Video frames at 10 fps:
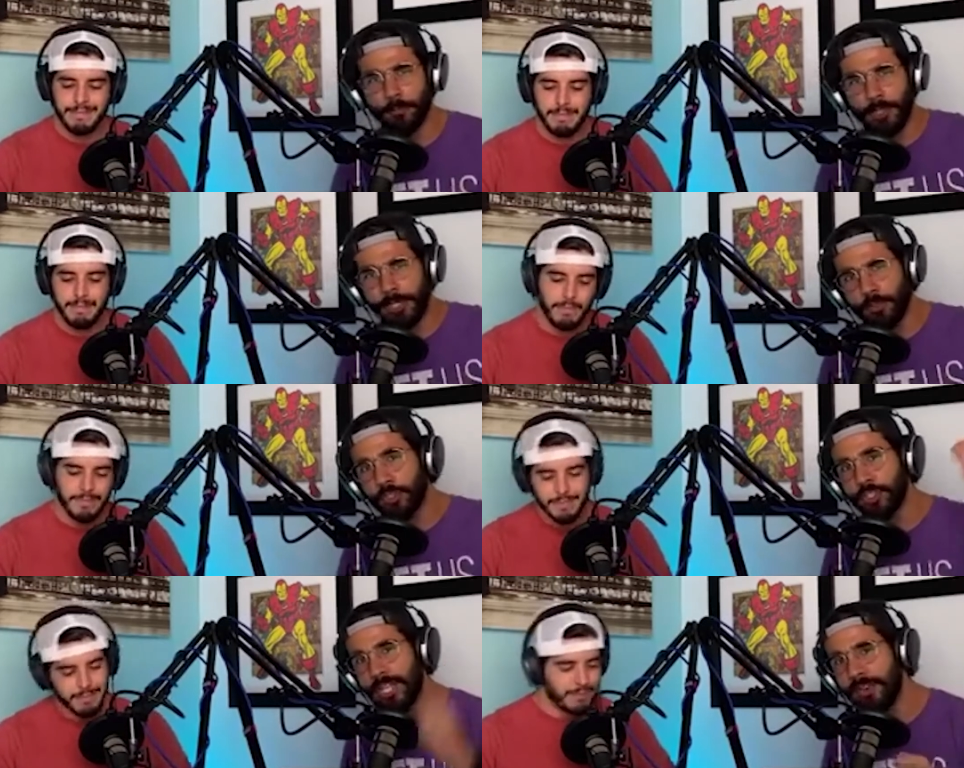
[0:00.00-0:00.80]
Speaker 1: forget to
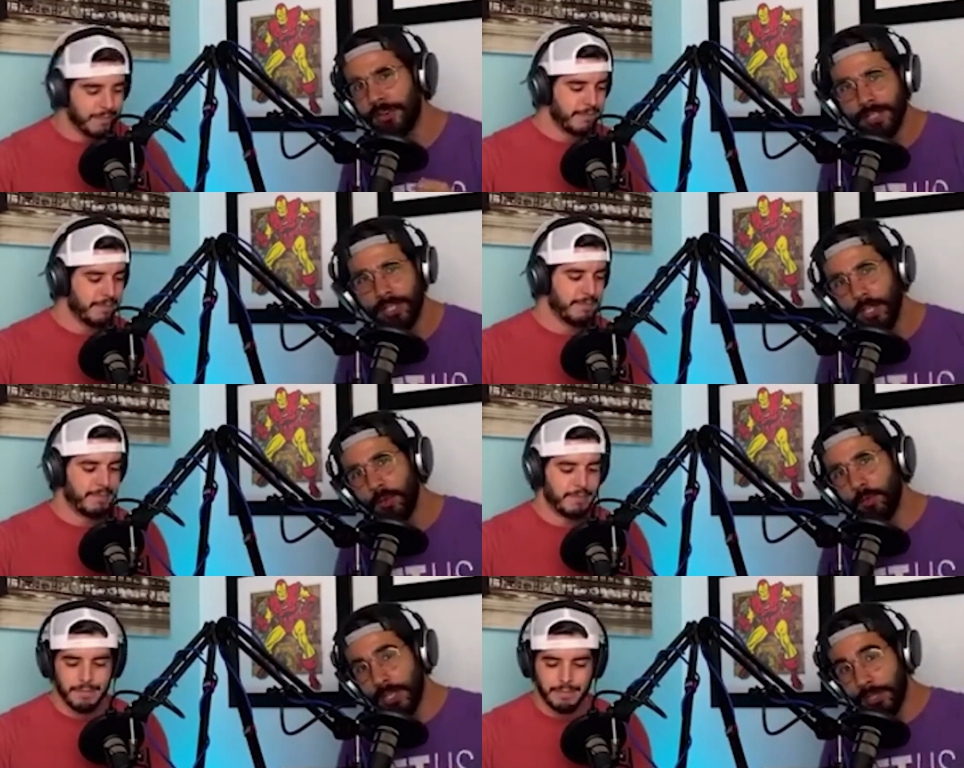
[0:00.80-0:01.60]
share it
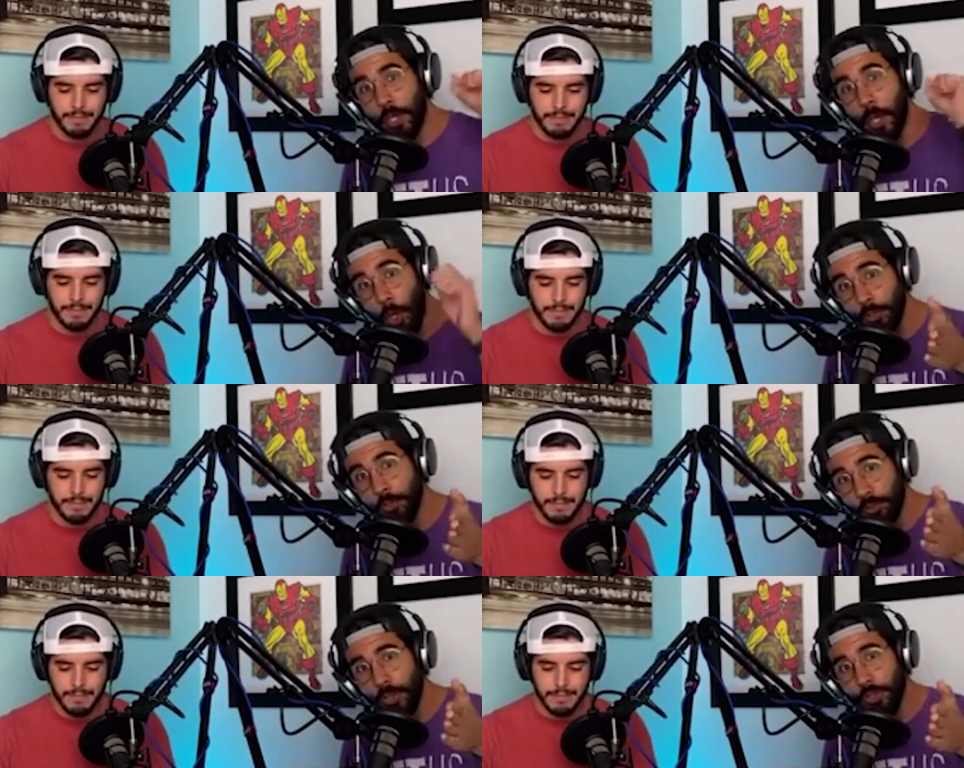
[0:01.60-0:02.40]
with all
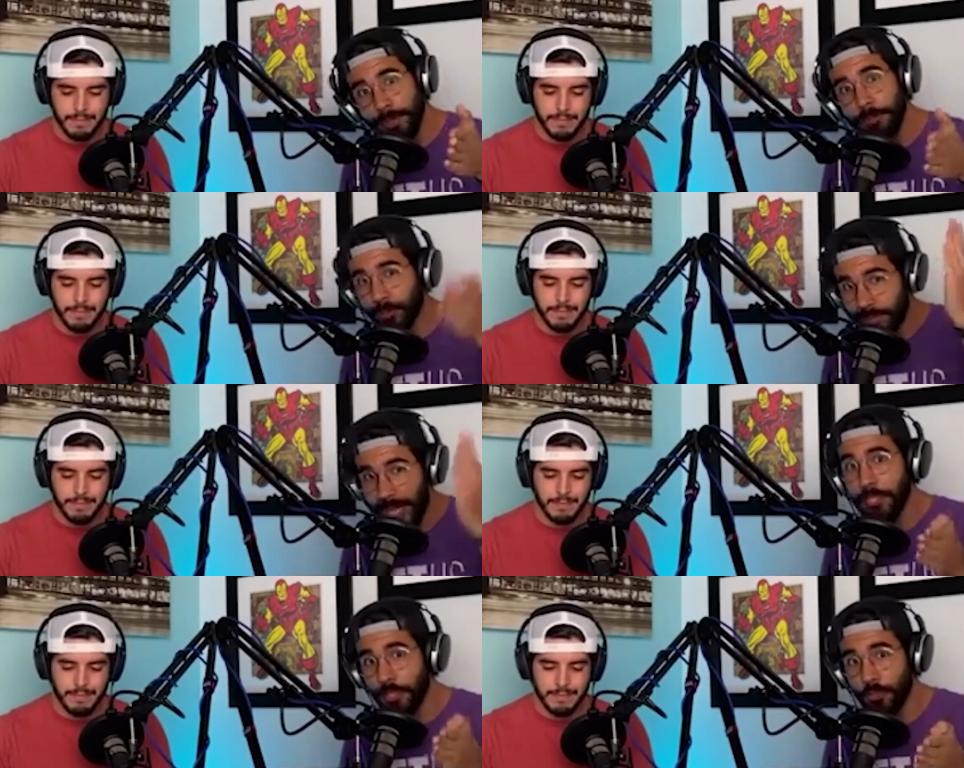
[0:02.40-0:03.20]
those other people that
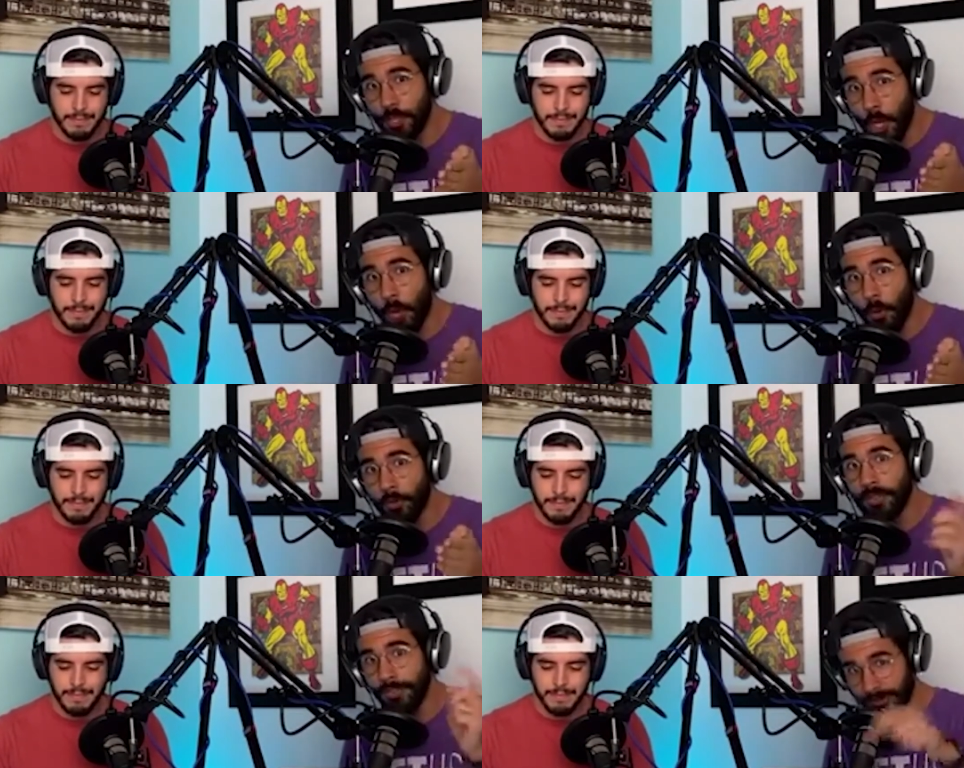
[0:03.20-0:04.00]
you know
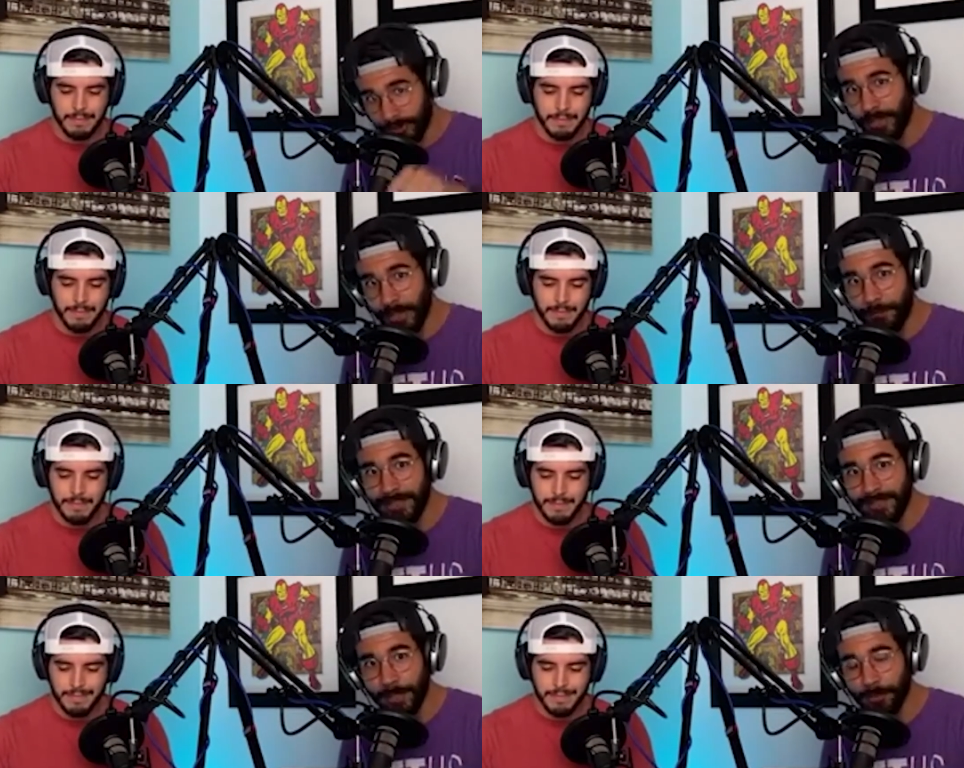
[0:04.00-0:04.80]
they're gonna find
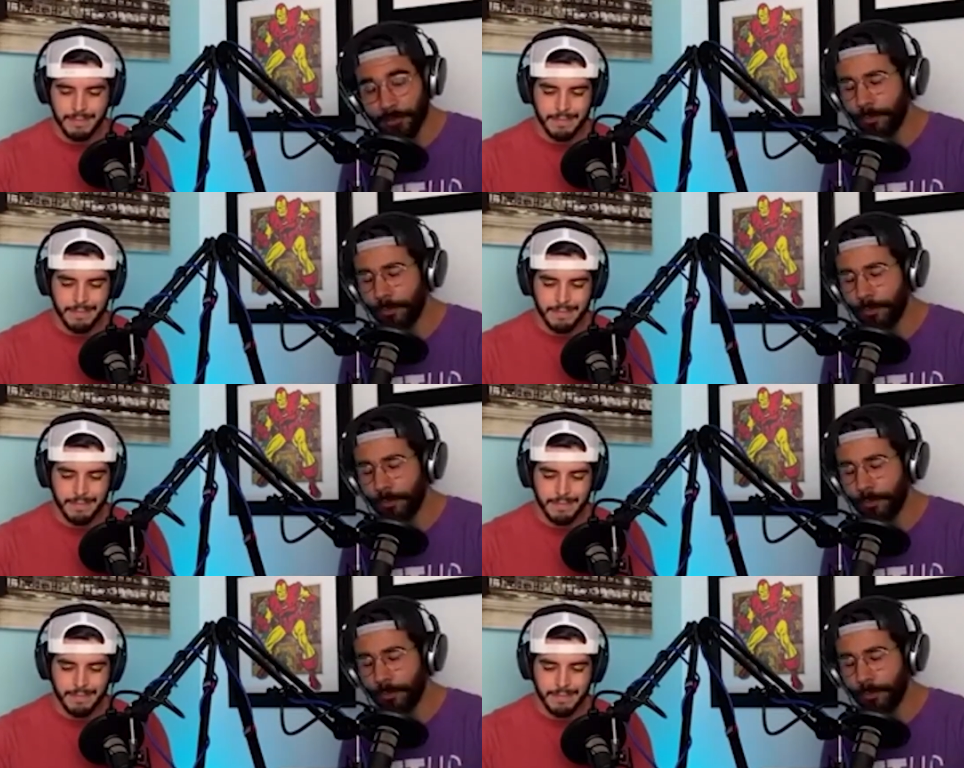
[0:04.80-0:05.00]
this episode